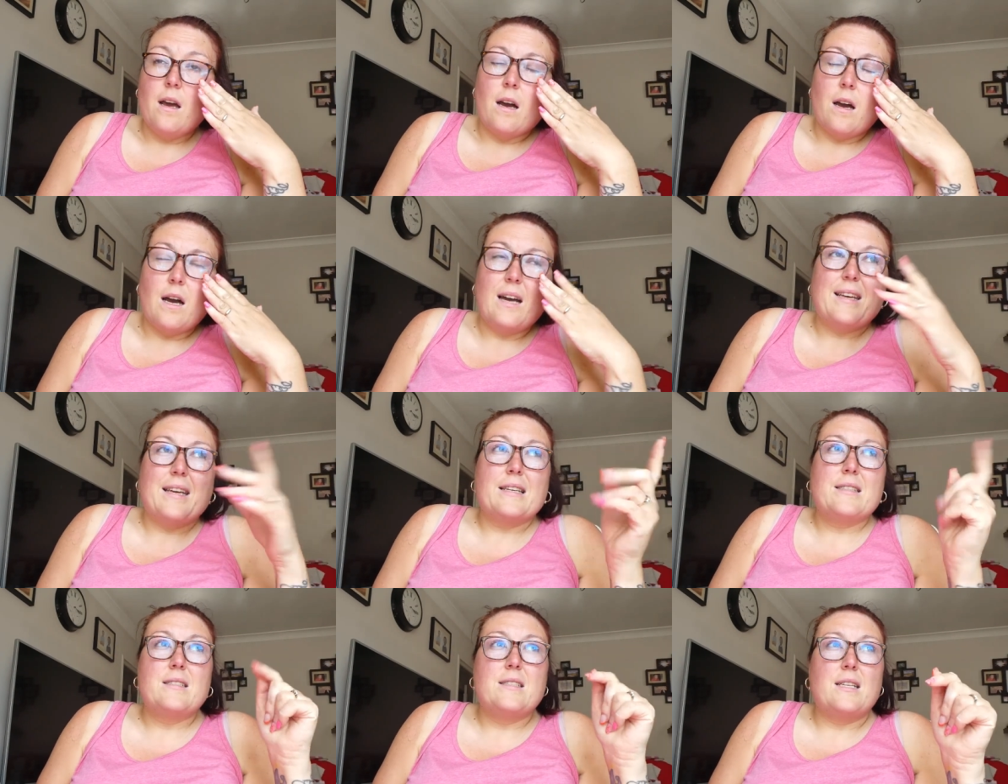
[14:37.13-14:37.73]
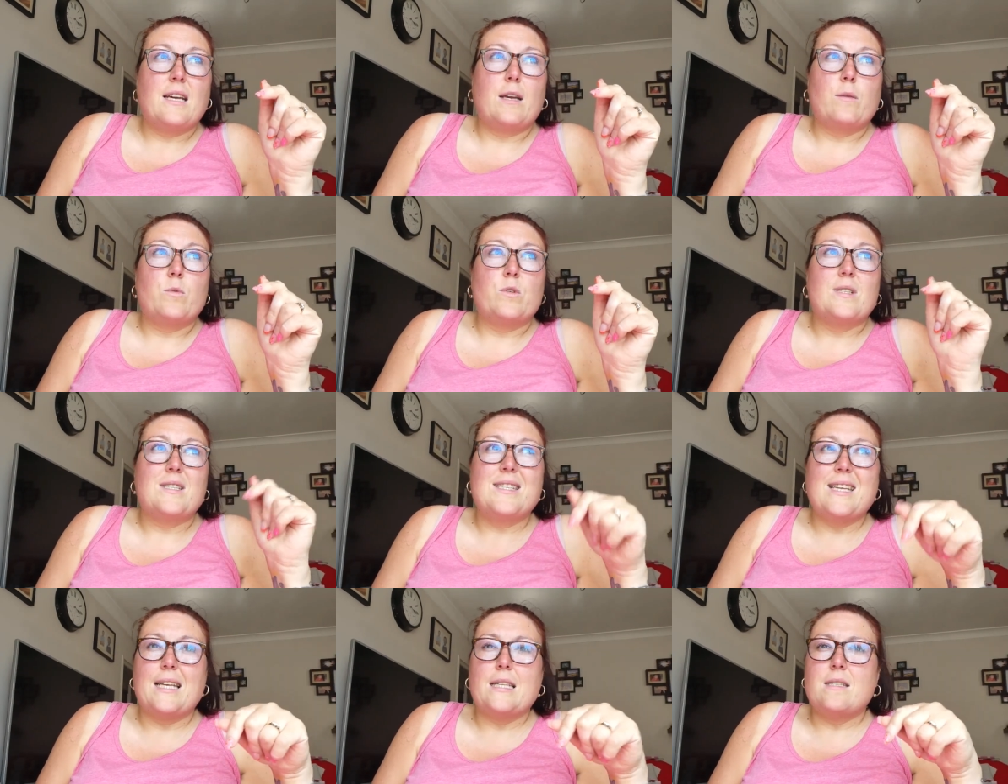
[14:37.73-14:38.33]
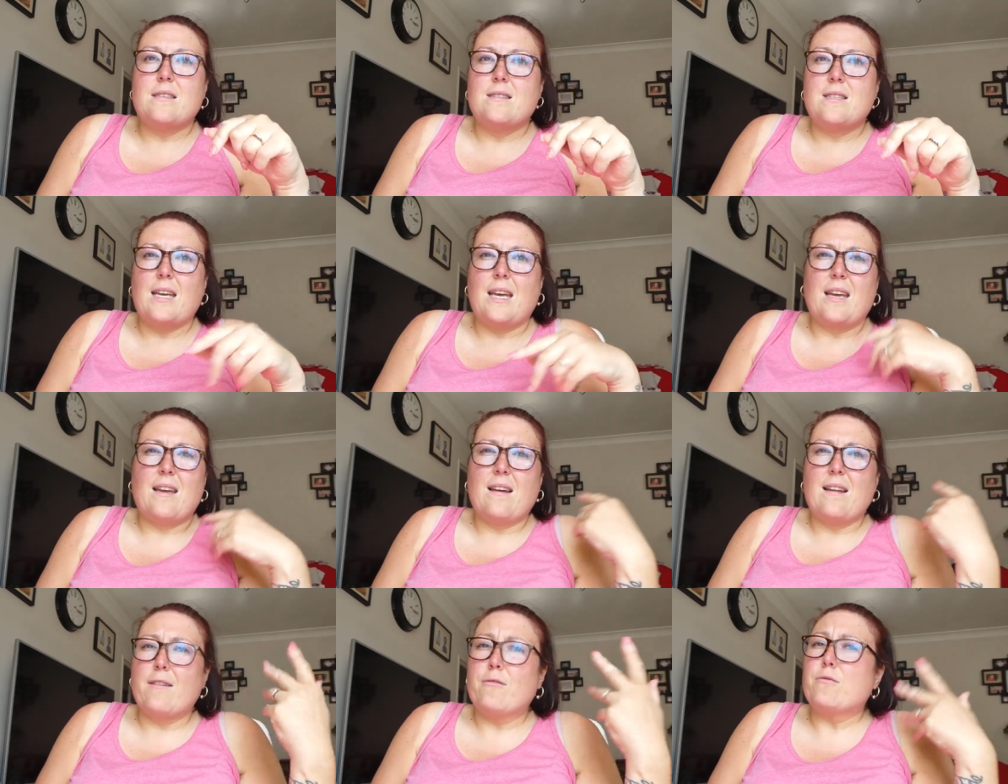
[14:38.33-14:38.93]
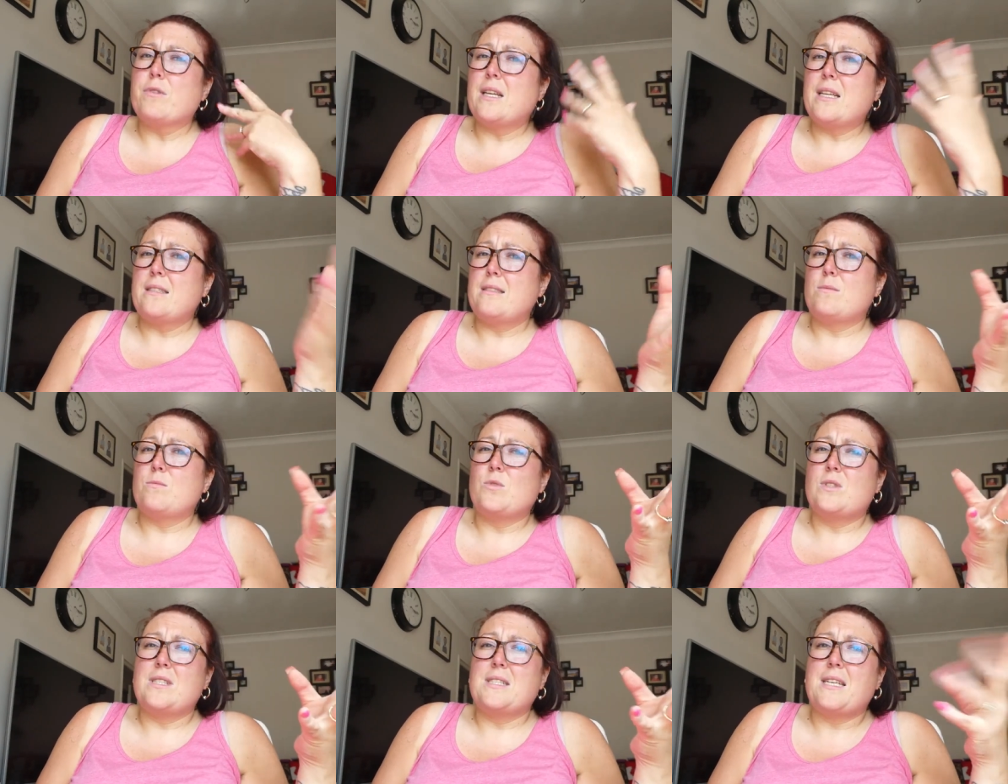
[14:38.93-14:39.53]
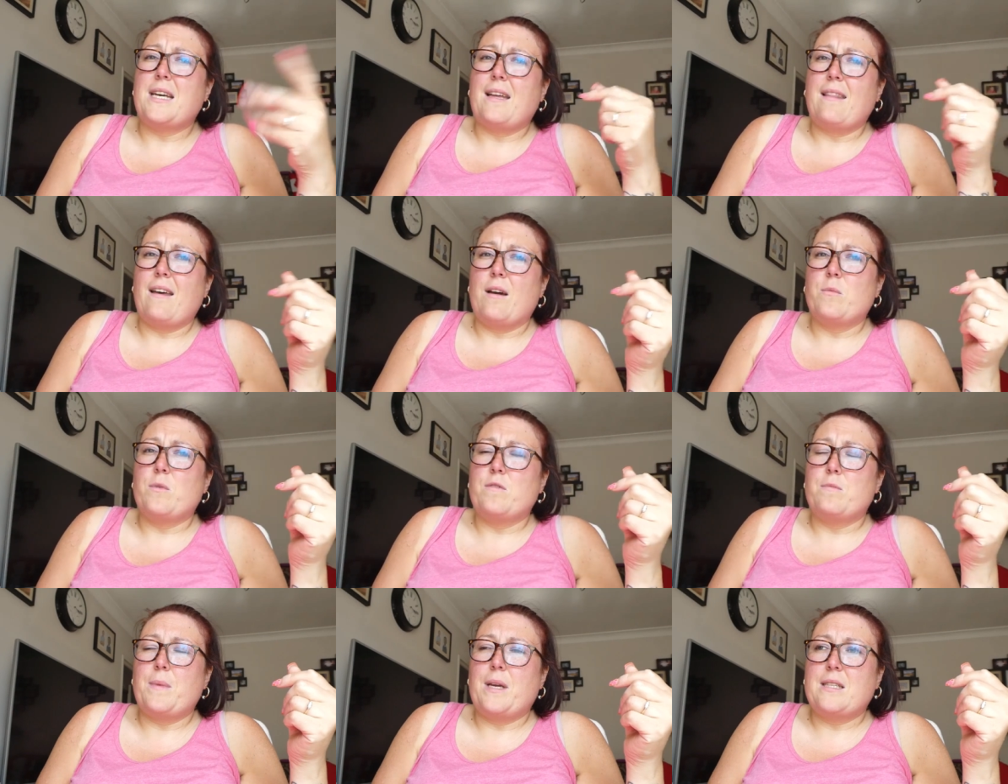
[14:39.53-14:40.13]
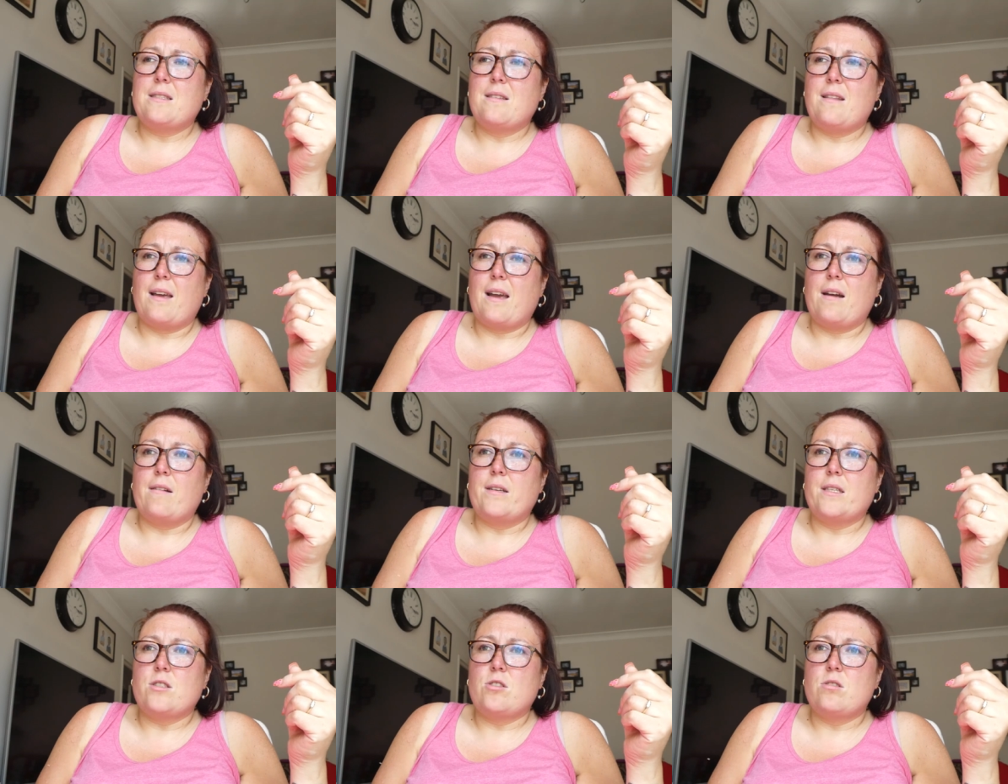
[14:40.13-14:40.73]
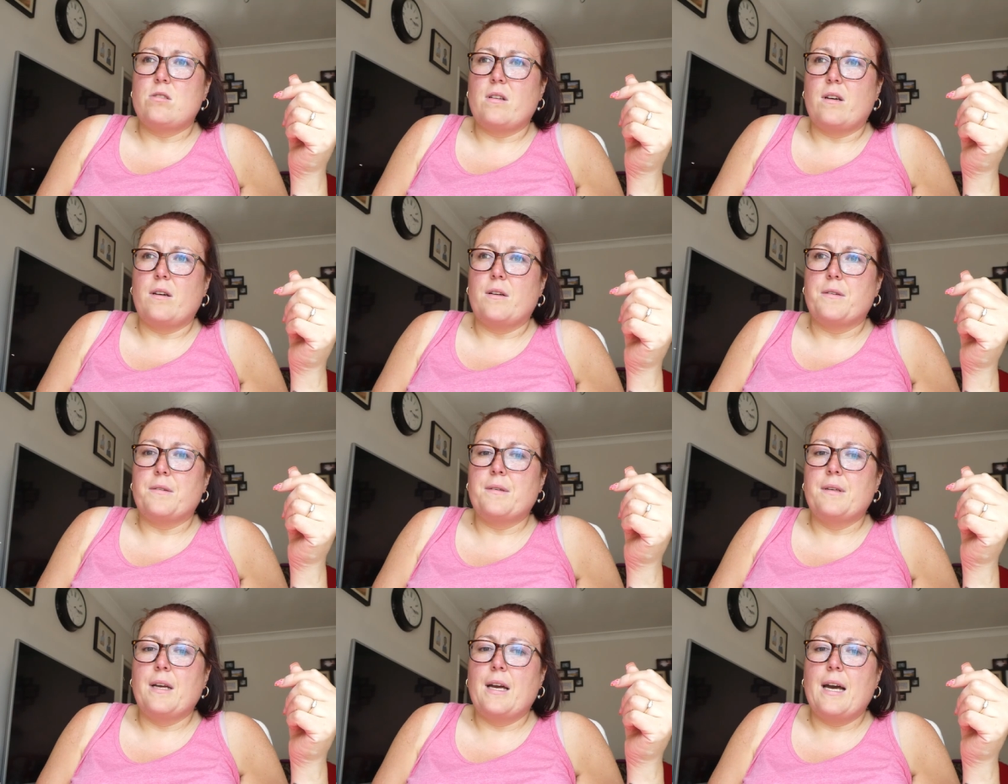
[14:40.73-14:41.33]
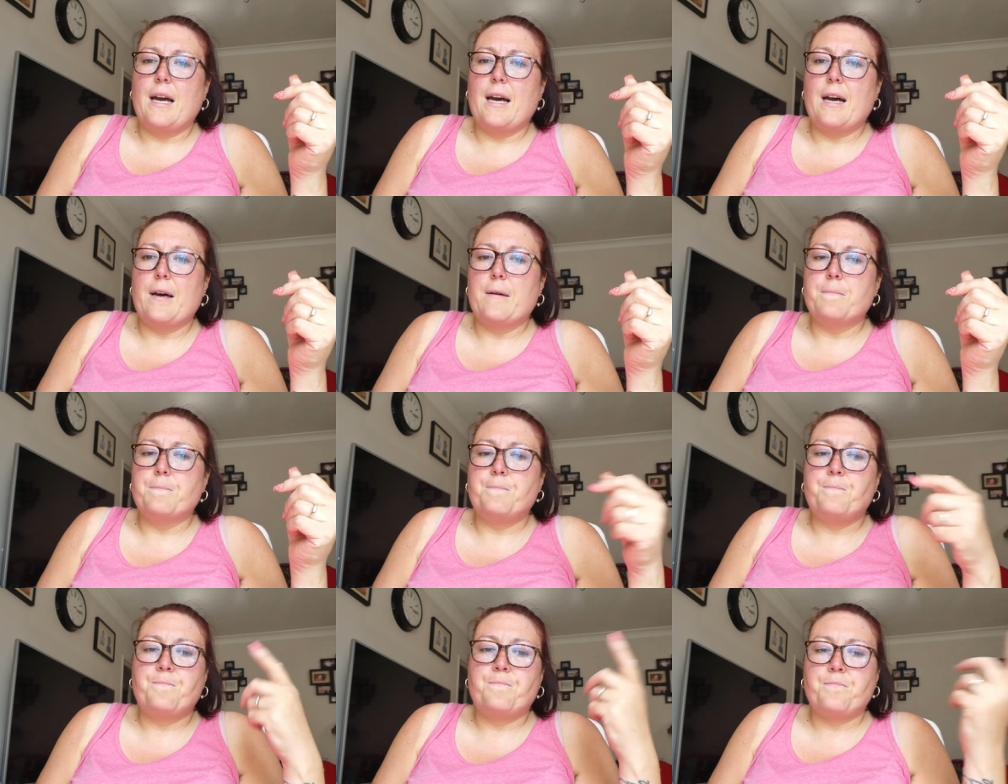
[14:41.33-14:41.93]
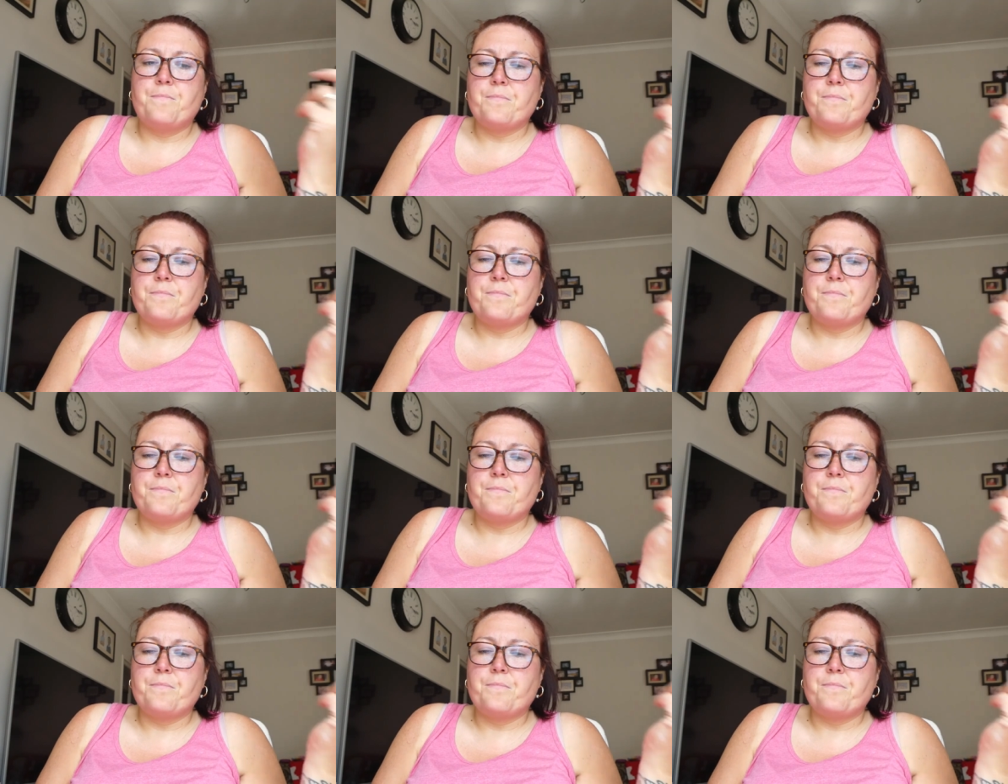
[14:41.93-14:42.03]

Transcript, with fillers: Uh, yesterday was C to C and I really didn't want to take that with me to the garage so um,